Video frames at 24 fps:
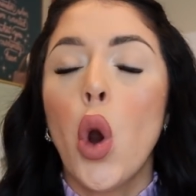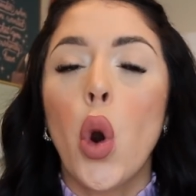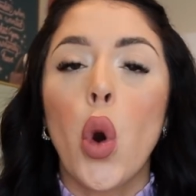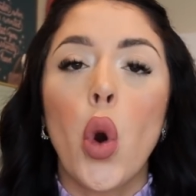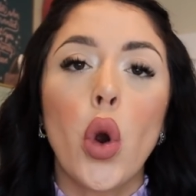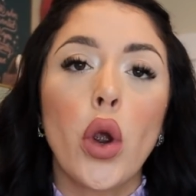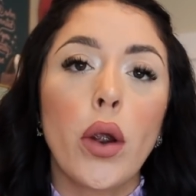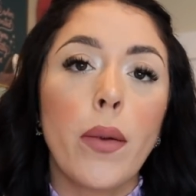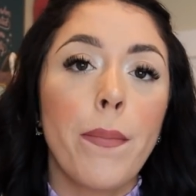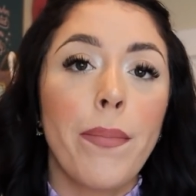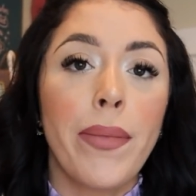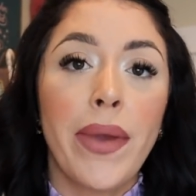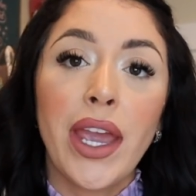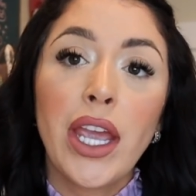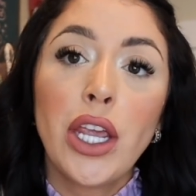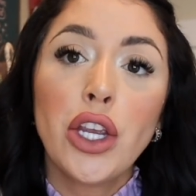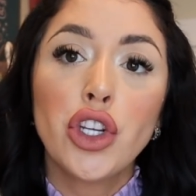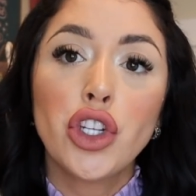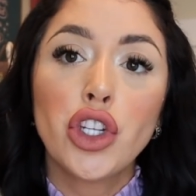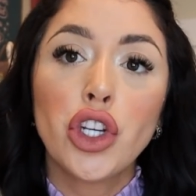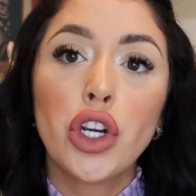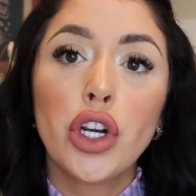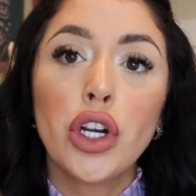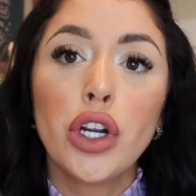or make
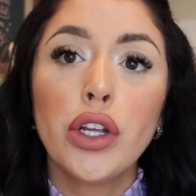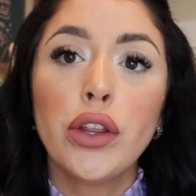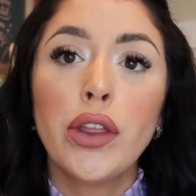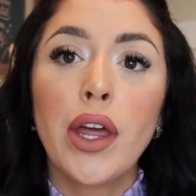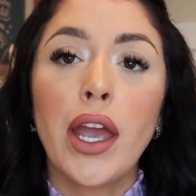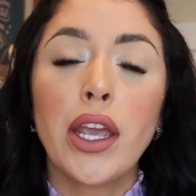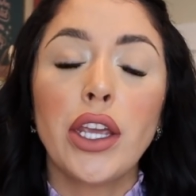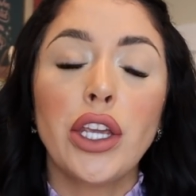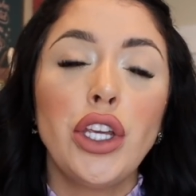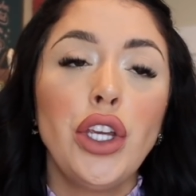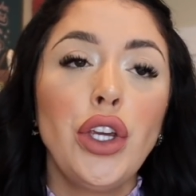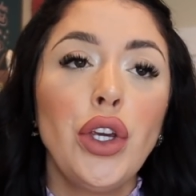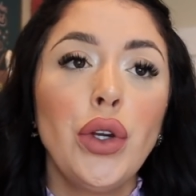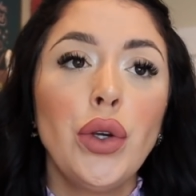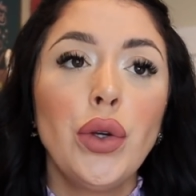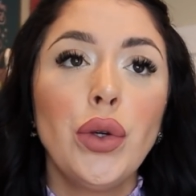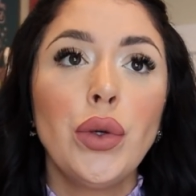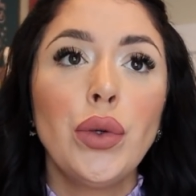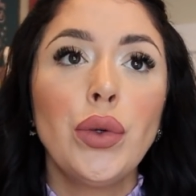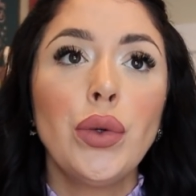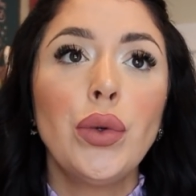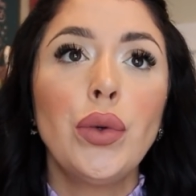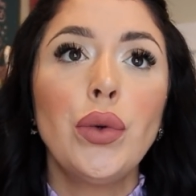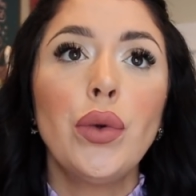sure that
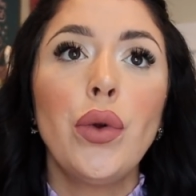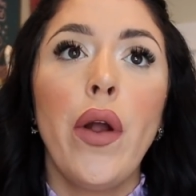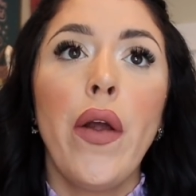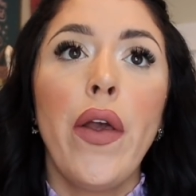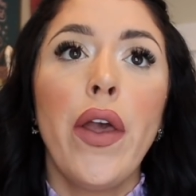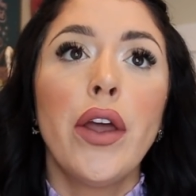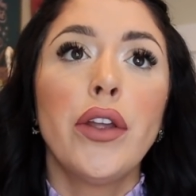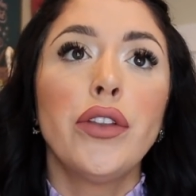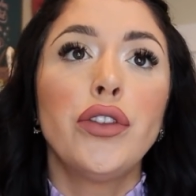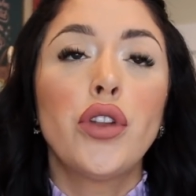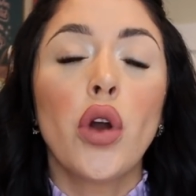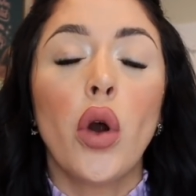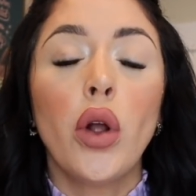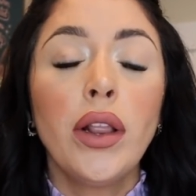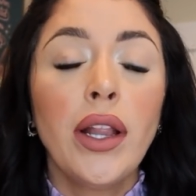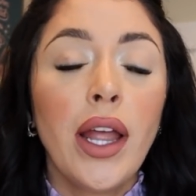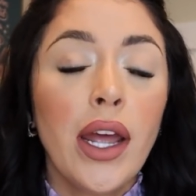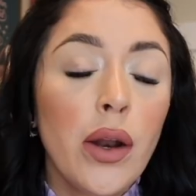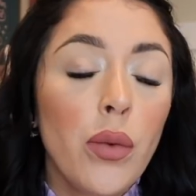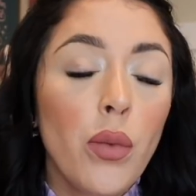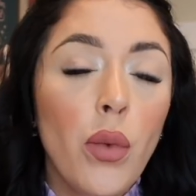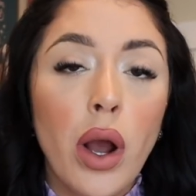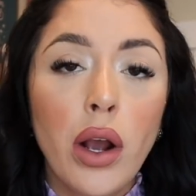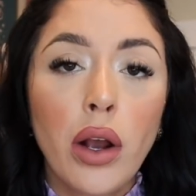you don't
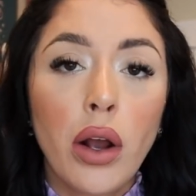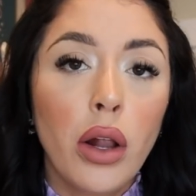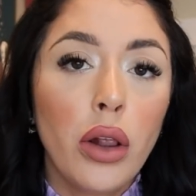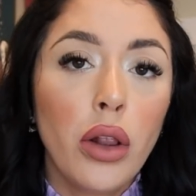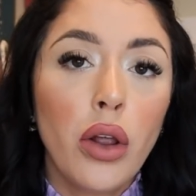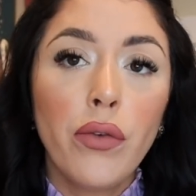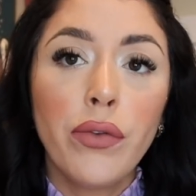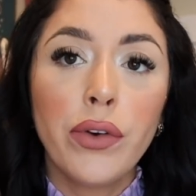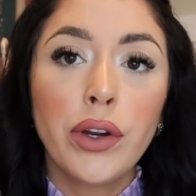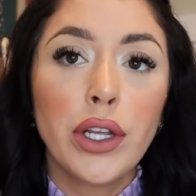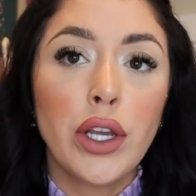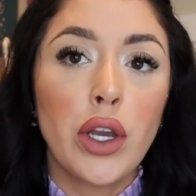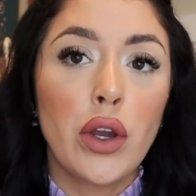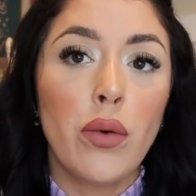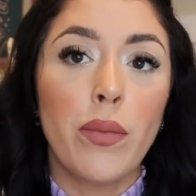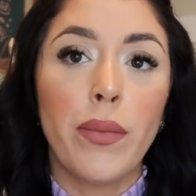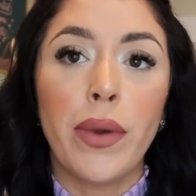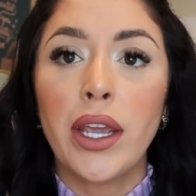let him walk all over you,